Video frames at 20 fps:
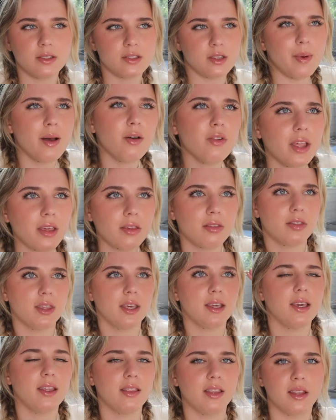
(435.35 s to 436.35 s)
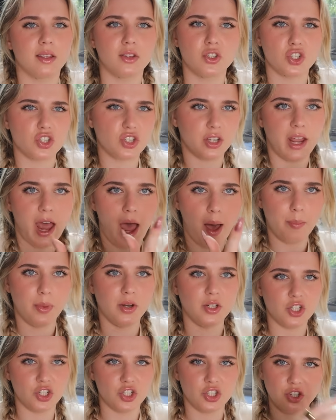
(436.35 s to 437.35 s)
Somehow like thinking that that's just gonna
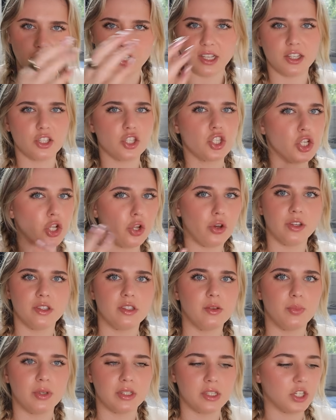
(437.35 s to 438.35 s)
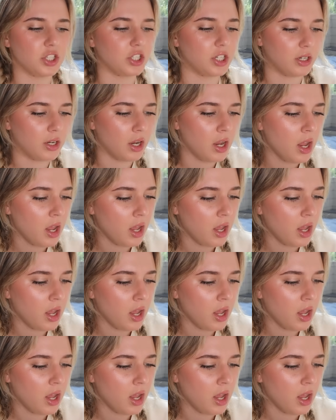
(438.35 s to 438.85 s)
happen. She's just gonna like slot into position.